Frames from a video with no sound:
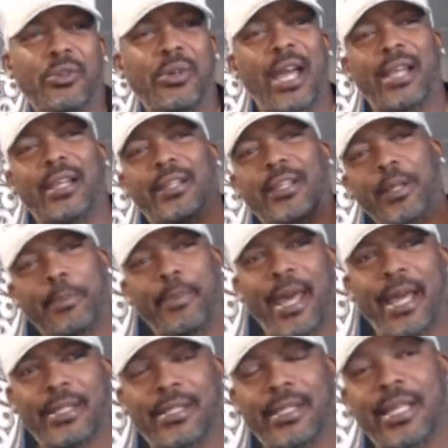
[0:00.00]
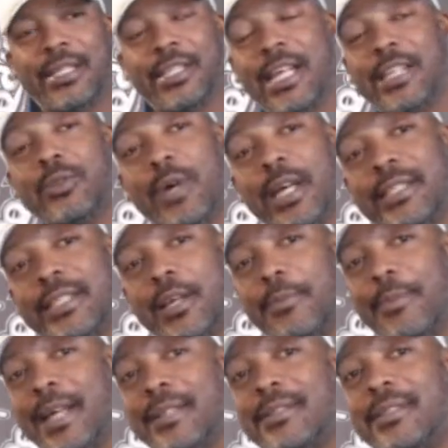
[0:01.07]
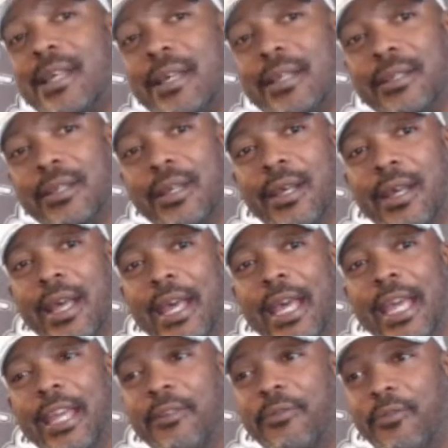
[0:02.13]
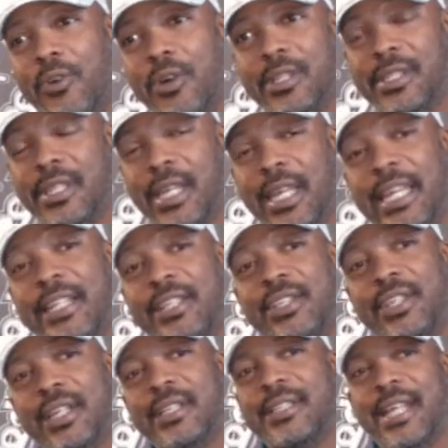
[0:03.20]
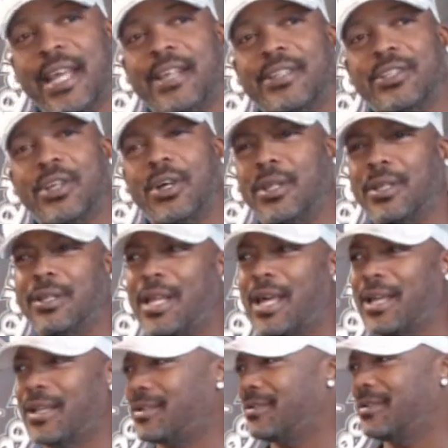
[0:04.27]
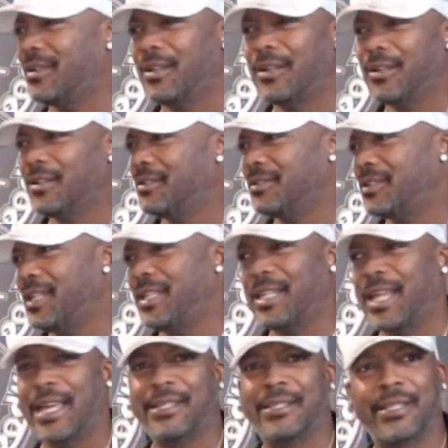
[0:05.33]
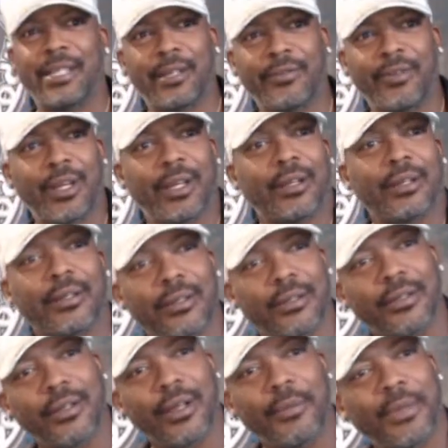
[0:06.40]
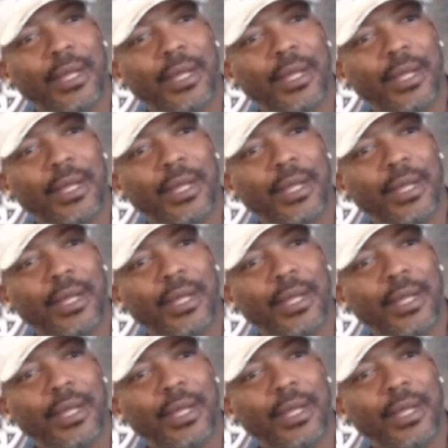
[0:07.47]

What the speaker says: You gotta look back to that shit. That's why I tell my son, he 14. He just now starting to like, he like Slick Rick. I'm